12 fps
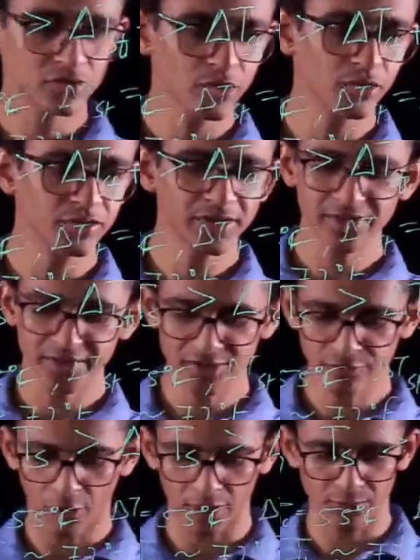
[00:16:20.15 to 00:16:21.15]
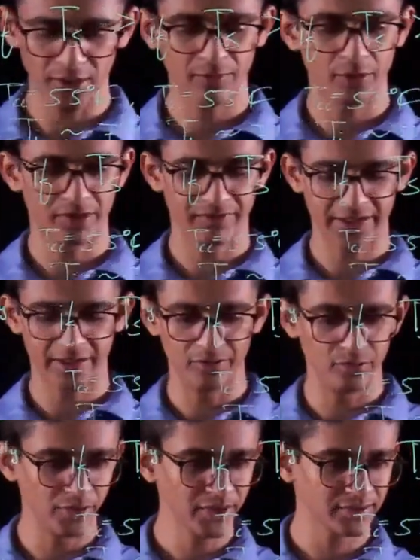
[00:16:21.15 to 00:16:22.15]
So using this formula, what we can
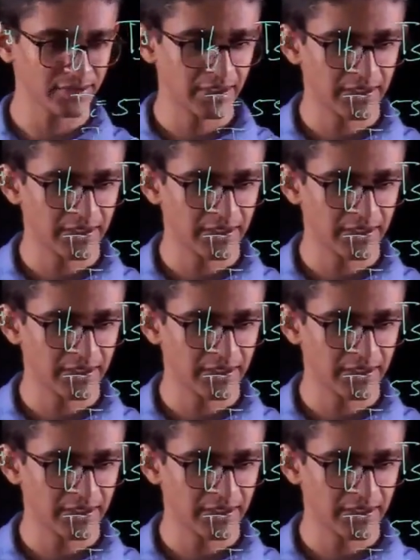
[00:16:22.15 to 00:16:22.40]
do is,